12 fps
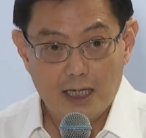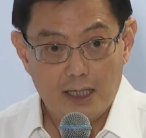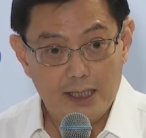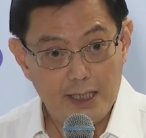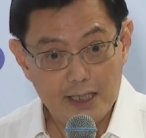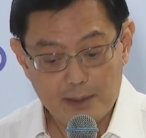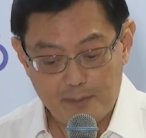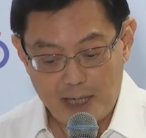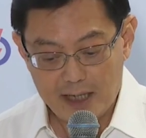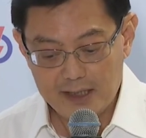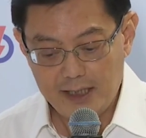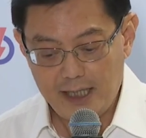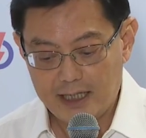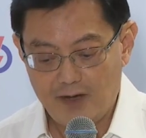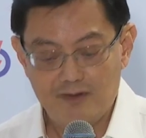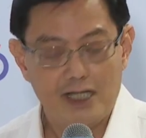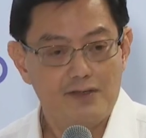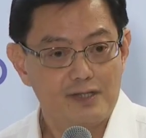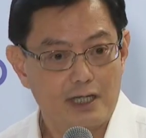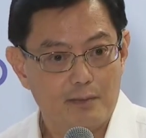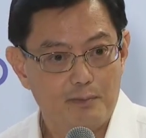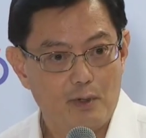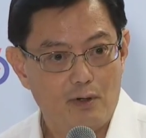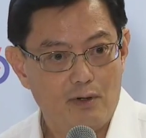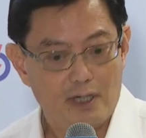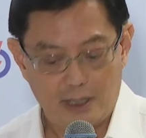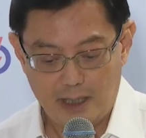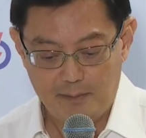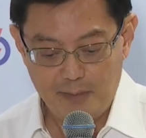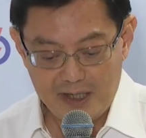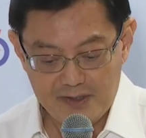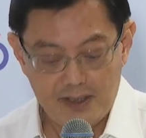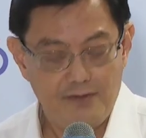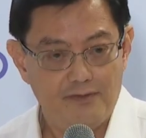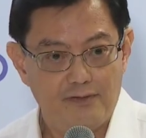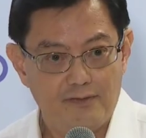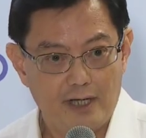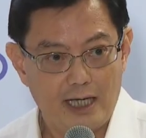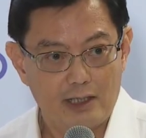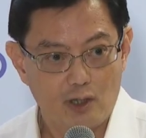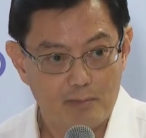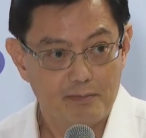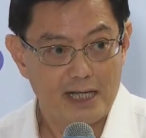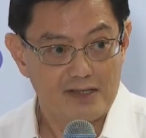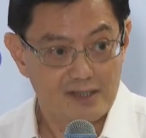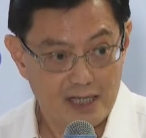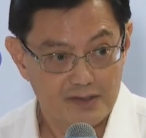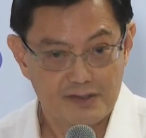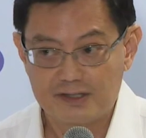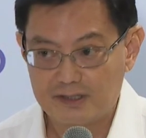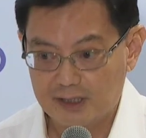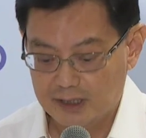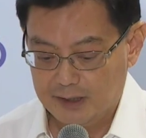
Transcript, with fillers: Leading the party and governing Singapore are massive and complex tasks.